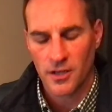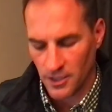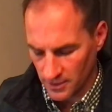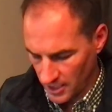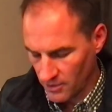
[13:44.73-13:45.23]

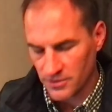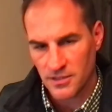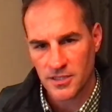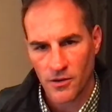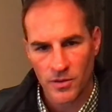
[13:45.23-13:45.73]
allow us to
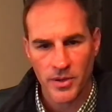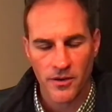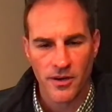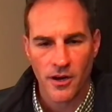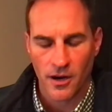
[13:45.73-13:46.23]
start
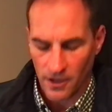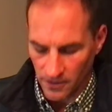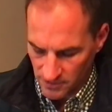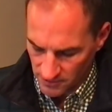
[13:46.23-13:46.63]
repairing cars.